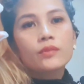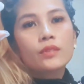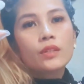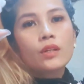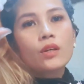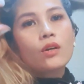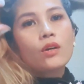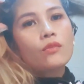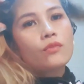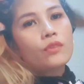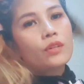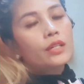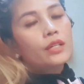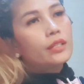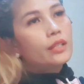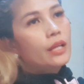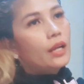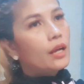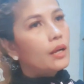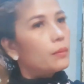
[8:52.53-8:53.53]
you cover
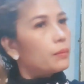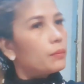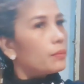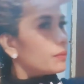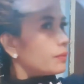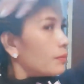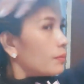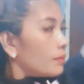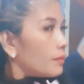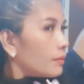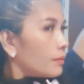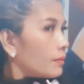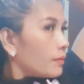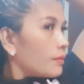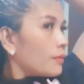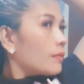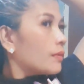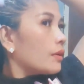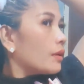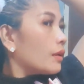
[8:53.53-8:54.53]
it up
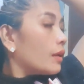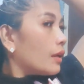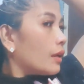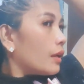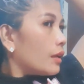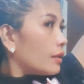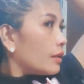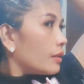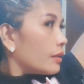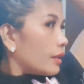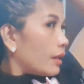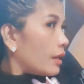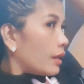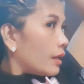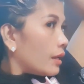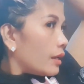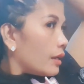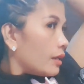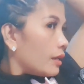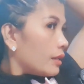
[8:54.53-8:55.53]
and
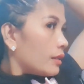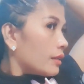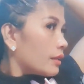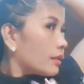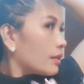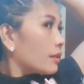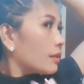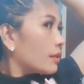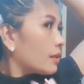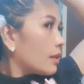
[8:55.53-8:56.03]
then